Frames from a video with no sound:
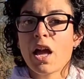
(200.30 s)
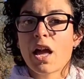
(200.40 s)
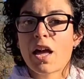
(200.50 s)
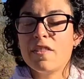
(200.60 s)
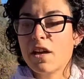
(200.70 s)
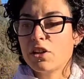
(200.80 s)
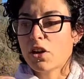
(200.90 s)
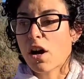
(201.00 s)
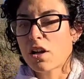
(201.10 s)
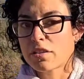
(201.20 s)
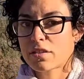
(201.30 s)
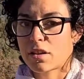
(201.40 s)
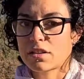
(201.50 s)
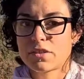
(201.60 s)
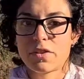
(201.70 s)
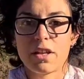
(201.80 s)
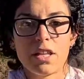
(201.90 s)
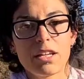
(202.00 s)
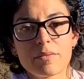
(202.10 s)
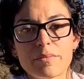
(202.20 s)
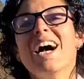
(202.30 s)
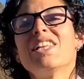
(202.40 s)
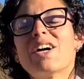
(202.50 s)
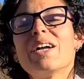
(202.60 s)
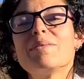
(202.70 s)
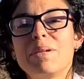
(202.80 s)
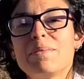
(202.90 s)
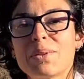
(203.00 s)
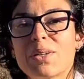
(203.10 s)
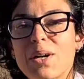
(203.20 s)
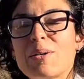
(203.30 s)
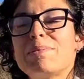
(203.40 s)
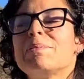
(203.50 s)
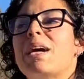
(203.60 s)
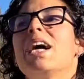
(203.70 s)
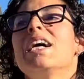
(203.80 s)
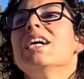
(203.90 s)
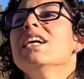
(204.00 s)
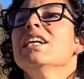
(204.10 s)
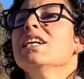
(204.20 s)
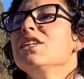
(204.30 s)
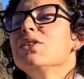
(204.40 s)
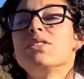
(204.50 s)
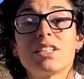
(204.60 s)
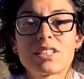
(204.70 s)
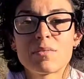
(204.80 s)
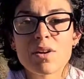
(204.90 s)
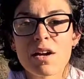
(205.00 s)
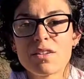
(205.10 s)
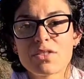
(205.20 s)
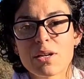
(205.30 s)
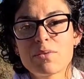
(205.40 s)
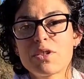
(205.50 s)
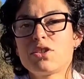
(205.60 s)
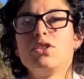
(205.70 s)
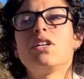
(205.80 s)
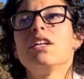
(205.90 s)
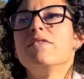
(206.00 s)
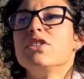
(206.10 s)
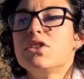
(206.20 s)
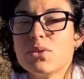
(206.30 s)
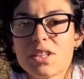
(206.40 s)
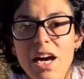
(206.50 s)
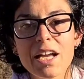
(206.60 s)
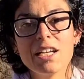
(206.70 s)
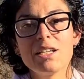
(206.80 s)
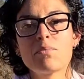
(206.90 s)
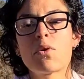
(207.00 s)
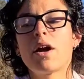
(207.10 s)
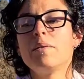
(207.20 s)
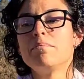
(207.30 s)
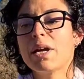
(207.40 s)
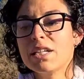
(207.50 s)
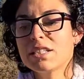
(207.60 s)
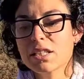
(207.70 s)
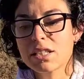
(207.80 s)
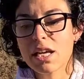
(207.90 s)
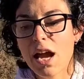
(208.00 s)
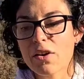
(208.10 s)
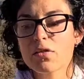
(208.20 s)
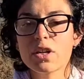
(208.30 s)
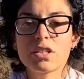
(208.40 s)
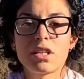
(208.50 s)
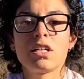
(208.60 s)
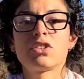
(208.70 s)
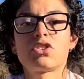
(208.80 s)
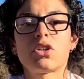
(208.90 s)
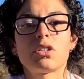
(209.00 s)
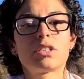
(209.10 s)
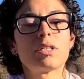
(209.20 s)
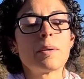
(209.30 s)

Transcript: and then your health starts failing. A lot of people cope by using some kind of substance, and you can't even do that anymore. And basically everything starts